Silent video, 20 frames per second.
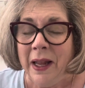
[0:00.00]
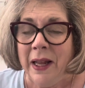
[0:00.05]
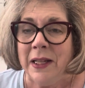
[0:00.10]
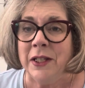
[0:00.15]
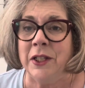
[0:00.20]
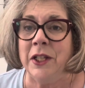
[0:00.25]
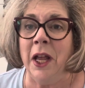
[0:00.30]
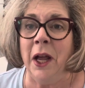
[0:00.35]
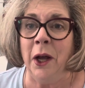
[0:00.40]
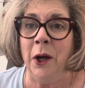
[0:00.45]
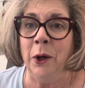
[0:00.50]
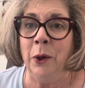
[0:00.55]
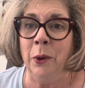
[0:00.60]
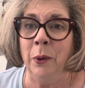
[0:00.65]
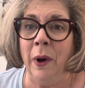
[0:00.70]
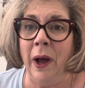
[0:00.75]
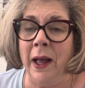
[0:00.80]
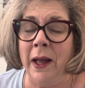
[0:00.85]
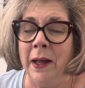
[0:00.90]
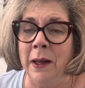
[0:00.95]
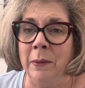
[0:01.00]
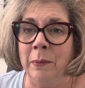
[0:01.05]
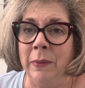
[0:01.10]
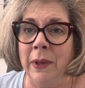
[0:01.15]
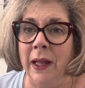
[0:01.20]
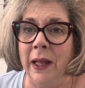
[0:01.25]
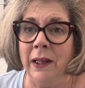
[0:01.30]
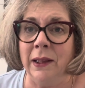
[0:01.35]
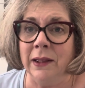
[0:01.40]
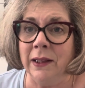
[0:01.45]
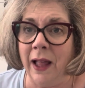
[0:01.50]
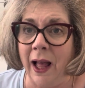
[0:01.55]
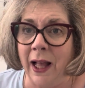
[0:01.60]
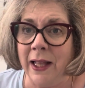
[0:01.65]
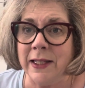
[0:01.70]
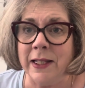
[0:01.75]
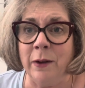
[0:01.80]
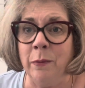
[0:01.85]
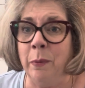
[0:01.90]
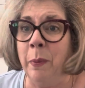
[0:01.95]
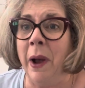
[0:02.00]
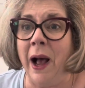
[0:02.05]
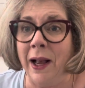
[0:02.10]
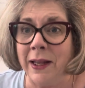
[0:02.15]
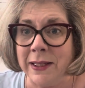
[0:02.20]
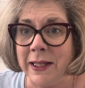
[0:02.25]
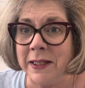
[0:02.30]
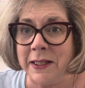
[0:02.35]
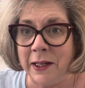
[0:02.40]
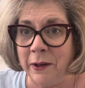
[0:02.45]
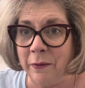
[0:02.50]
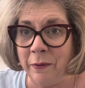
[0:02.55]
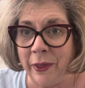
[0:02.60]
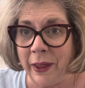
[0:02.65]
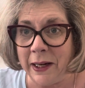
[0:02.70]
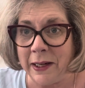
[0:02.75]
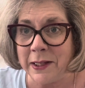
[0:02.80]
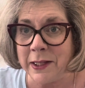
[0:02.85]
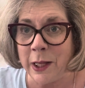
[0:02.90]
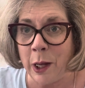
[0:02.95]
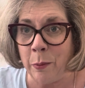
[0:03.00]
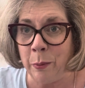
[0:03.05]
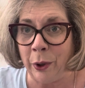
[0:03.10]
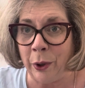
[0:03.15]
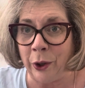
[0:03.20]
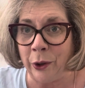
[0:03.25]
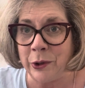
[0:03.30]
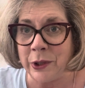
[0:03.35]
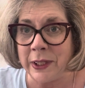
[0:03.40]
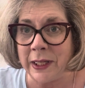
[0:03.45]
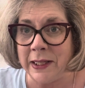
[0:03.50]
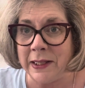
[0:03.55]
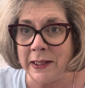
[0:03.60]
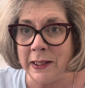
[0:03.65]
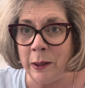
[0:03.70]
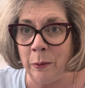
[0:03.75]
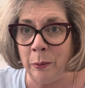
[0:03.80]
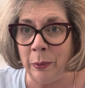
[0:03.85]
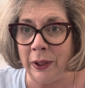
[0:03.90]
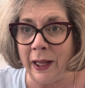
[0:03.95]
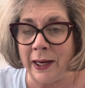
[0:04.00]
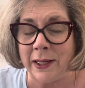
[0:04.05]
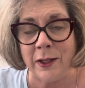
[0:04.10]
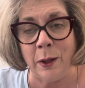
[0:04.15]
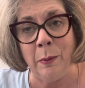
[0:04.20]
So lots of positive things that birds can symbolize.